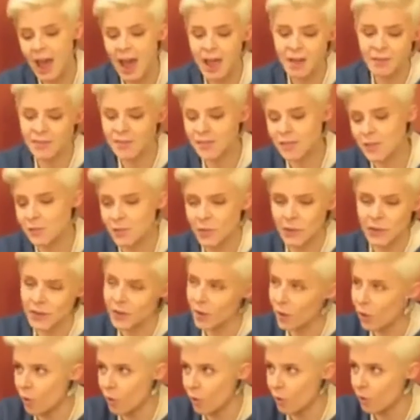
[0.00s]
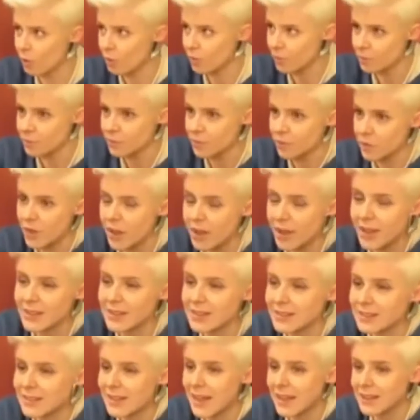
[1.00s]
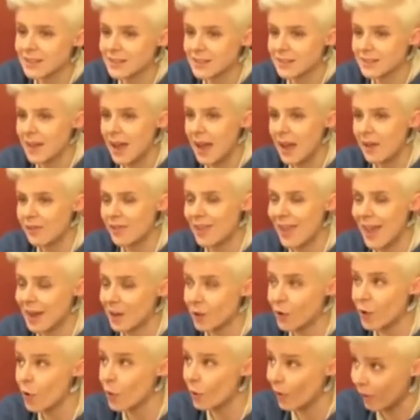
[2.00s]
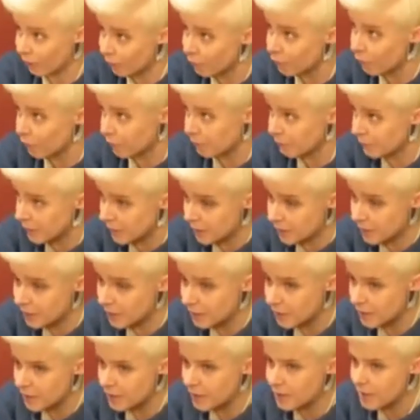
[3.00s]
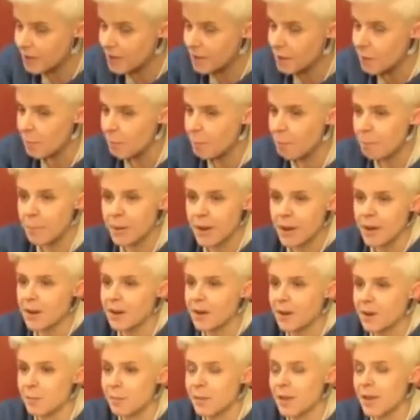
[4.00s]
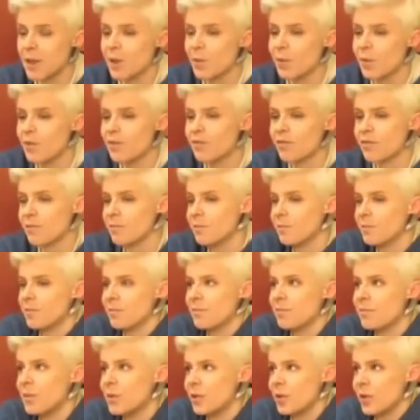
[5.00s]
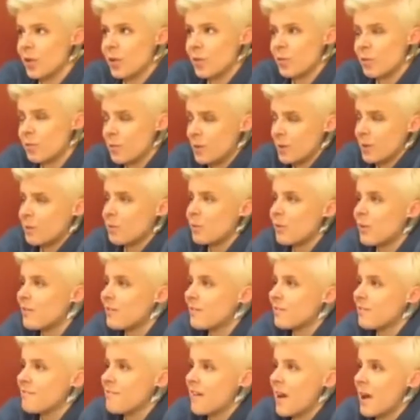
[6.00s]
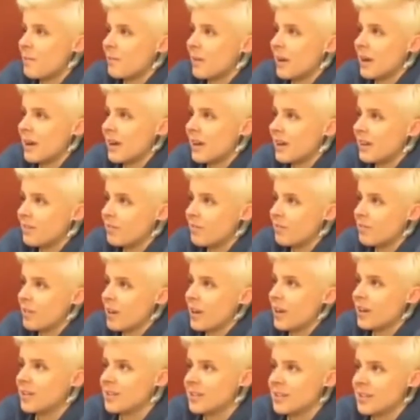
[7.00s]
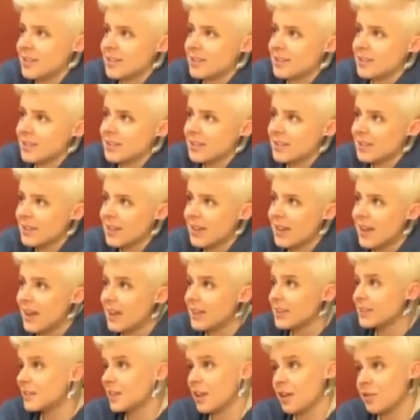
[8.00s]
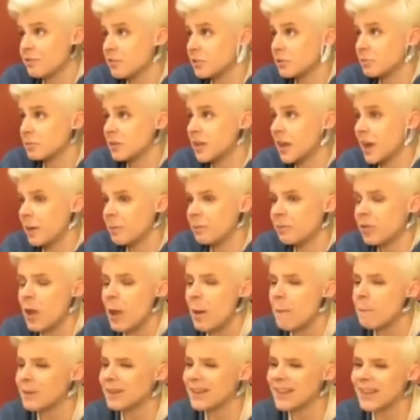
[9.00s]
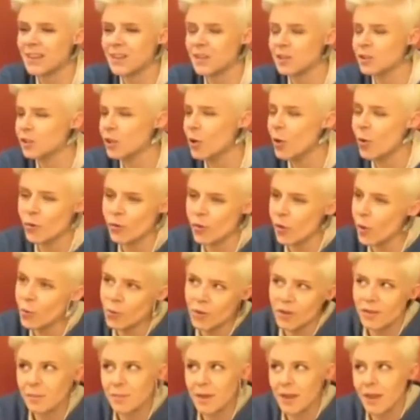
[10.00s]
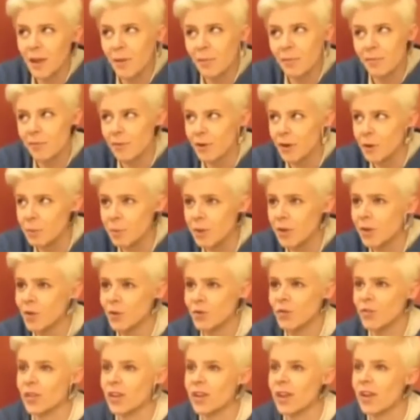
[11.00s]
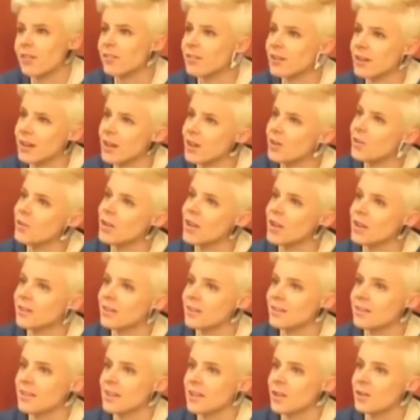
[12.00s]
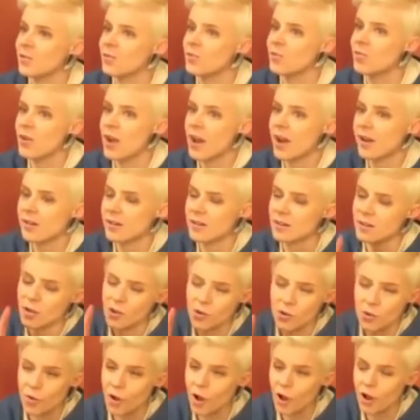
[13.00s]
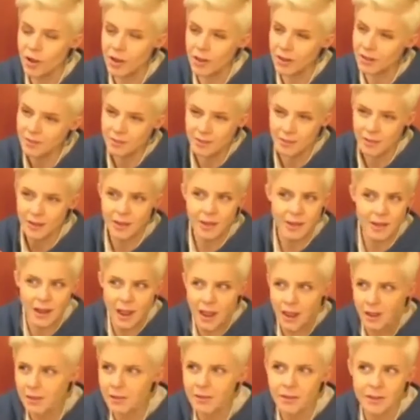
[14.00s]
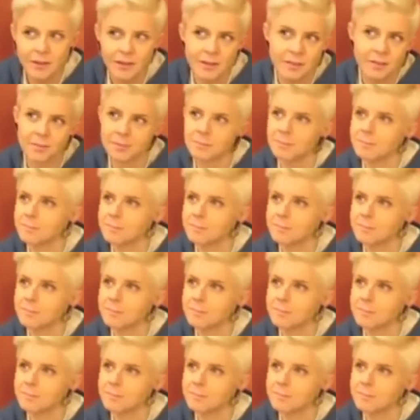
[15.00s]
I just feel at home. So I guess that I have that going for me. But being away from, you know, being away from family and friends is tough sometimes. But then the shows always make up for it, because every night you get to see a new crowd and a new audience and connect, and